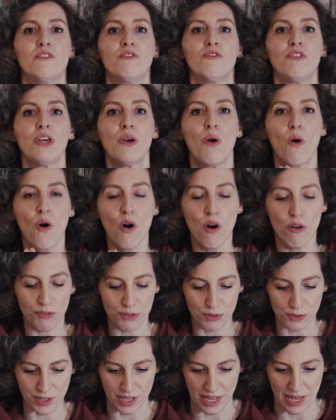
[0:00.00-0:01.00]
we owe
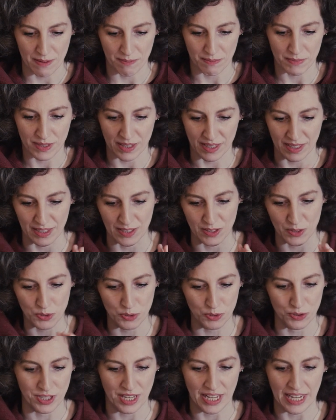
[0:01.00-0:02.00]
to them
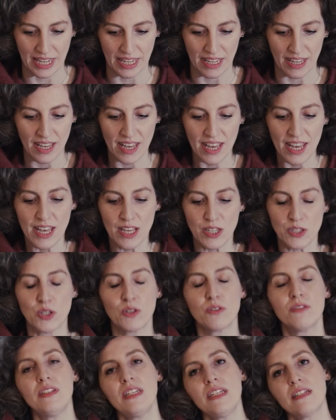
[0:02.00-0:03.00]
today.
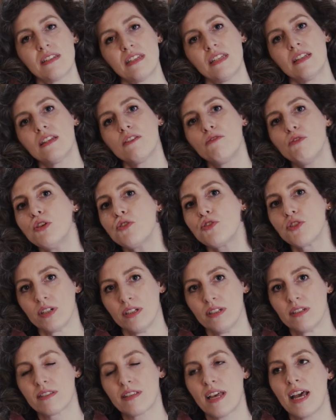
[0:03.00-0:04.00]
So these
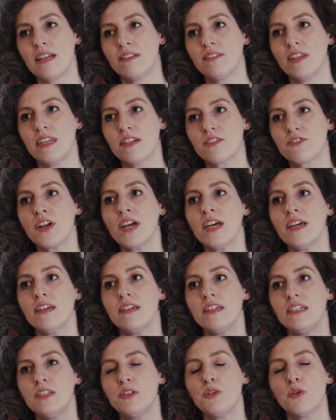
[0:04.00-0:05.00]
individuals and their
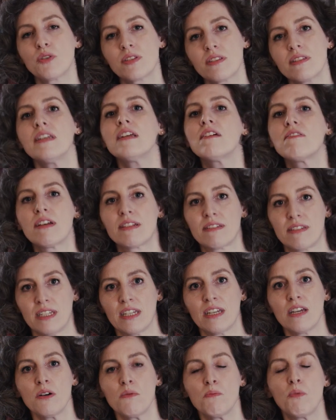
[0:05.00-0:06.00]

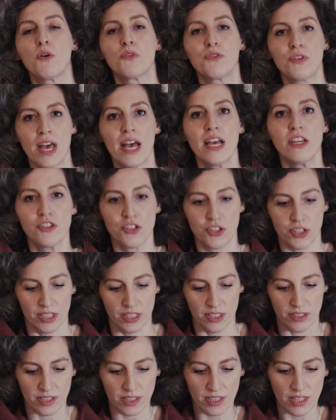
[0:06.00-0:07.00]
idiosyncratic
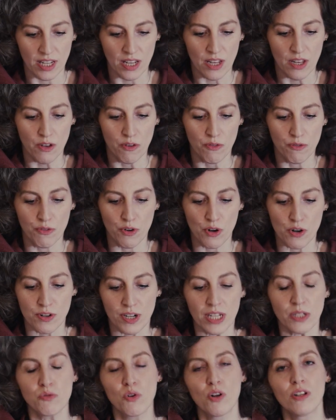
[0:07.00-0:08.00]
potentials were
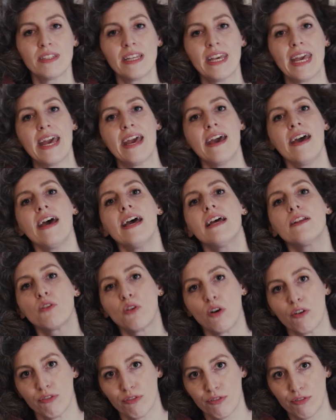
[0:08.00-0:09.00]
not only ahead
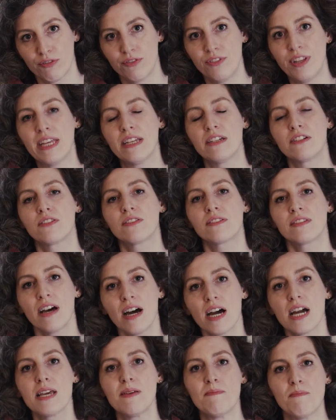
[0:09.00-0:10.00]
of their
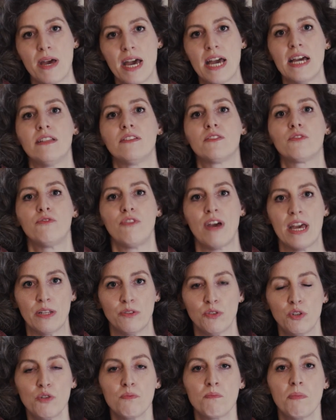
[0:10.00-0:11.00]
time and
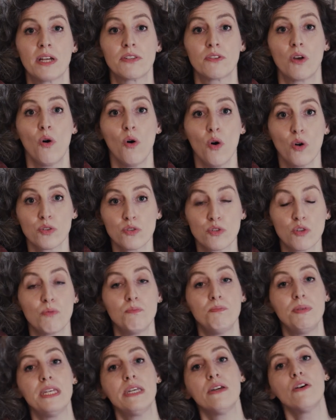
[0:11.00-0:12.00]
venue, but also
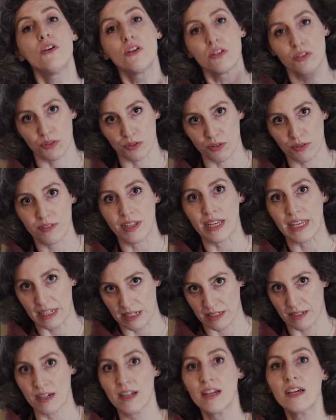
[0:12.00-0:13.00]
beyond
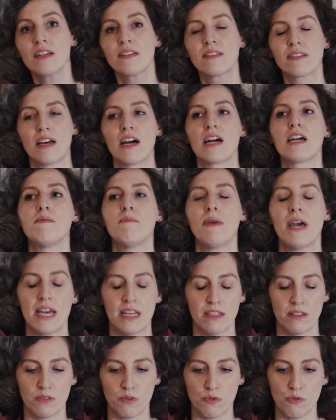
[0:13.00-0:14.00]
their time
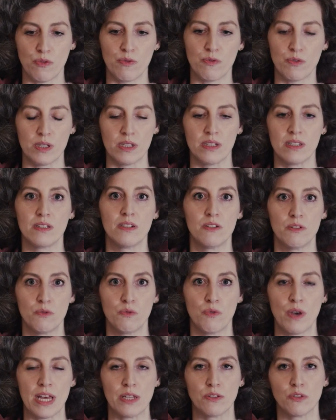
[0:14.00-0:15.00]
and
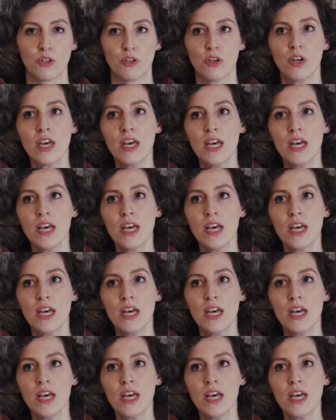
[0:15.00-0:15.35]
venue.